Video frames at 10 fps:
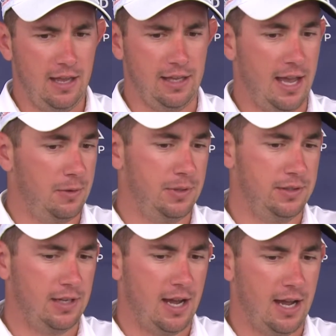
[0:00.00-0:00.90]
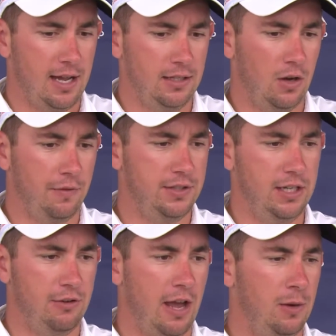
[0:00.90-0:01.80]
yeah, it was obviously a
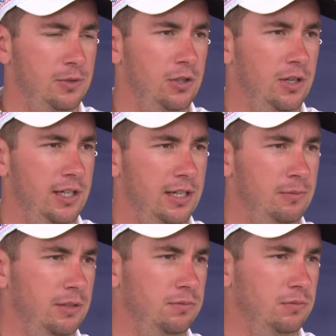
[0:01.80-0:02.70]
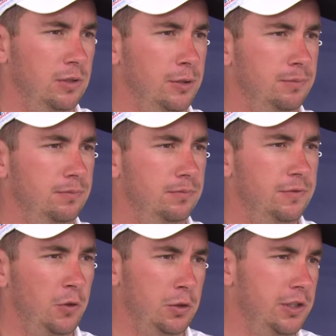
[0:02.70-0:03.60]
great opportunity, and we were
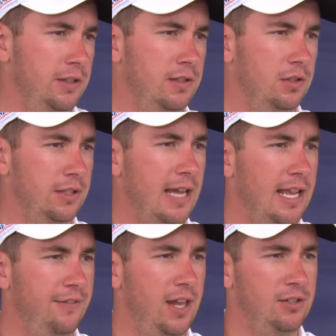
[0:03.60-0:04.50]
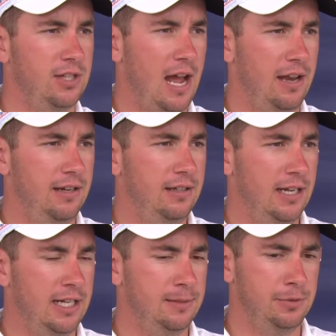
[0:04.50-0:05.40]
fortunate to sort of take advantage of that
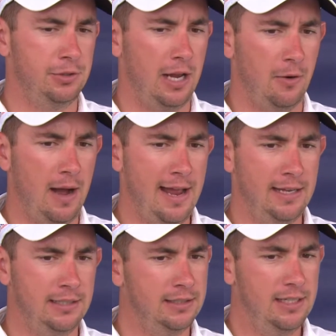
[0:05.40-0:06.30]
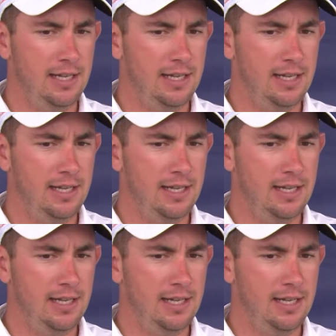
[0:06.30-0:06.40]
straight away and